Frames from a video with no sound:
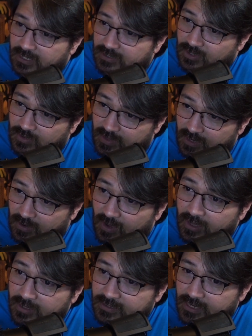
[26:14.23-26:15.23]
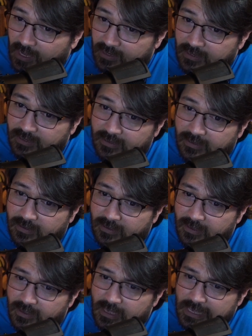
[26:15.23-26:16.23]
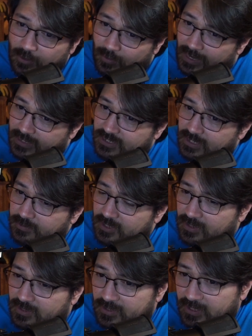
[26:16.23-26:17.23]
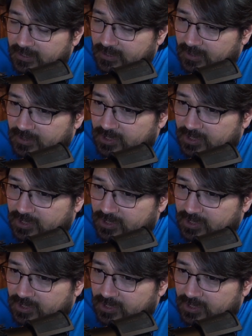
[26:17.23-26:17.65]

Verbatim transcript: enter there undead. When I stepped into, into the